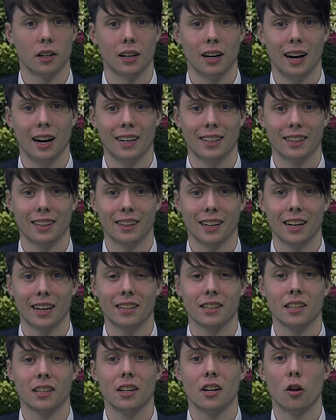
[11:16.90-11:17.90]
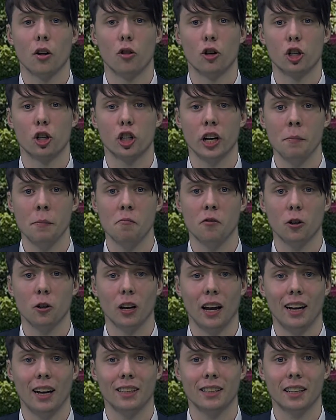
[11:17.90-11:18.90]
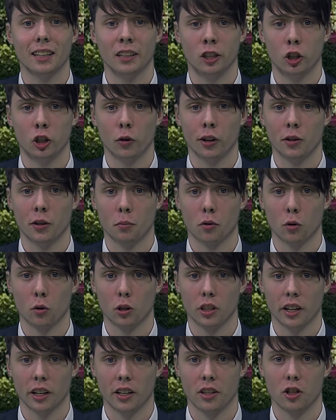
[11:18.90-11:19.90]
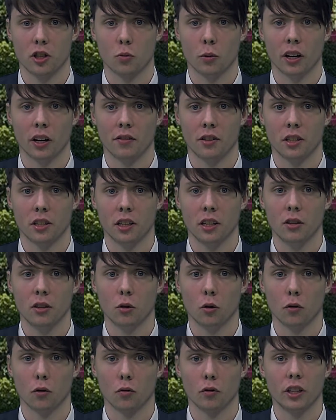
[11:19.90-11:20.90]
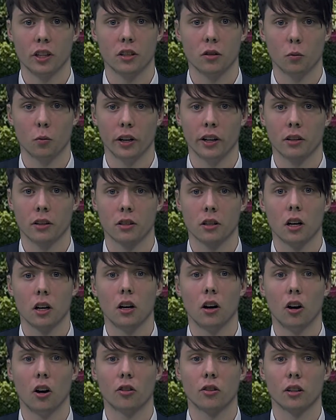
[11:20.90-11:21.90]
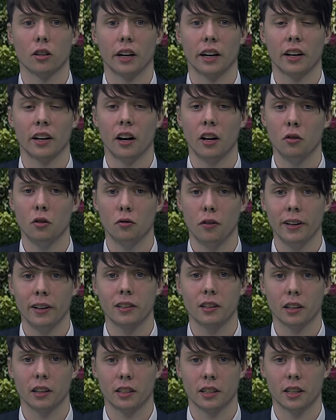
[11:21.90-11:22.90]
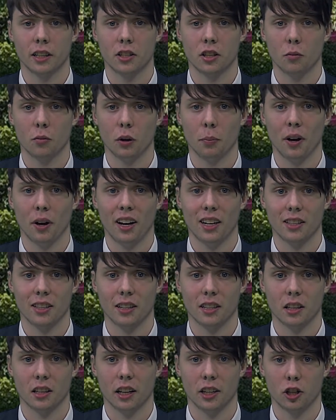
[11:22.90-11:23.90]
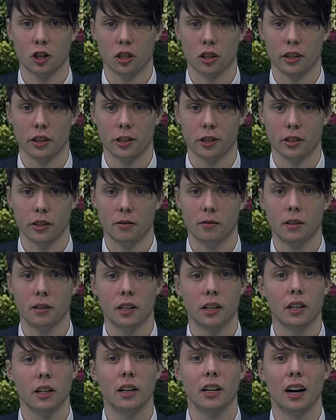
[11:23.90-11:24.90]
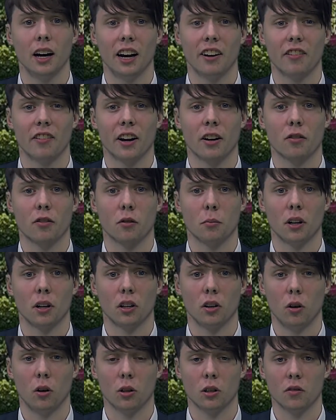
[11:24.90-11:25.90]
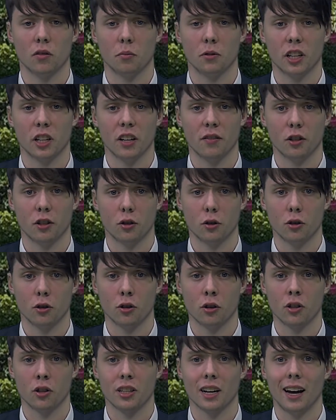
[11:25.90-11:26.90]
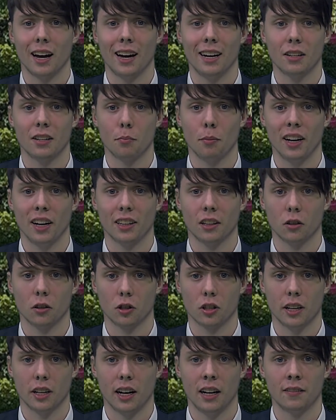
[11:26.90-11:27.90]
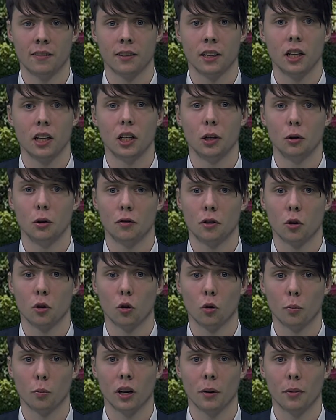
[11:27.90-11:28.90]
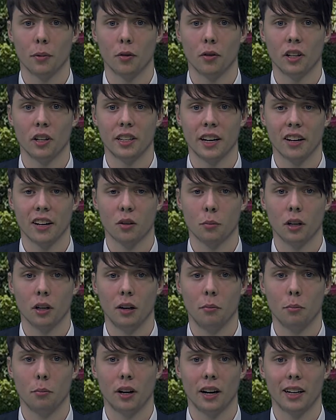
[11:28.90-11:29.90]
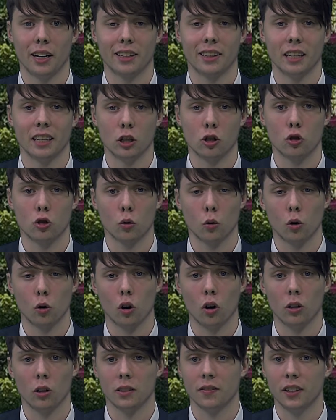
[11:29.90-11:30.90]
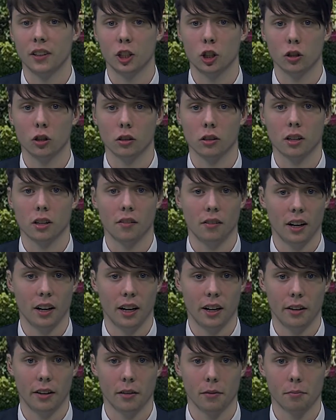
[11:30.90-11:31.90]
adding that the shameful anti-choice protests we have seen over recent weeks underline how vital it is that we pass this legislation. I have heard from a lot of service users and medical staff who have told me about the terrible impact these so-called vigils have had.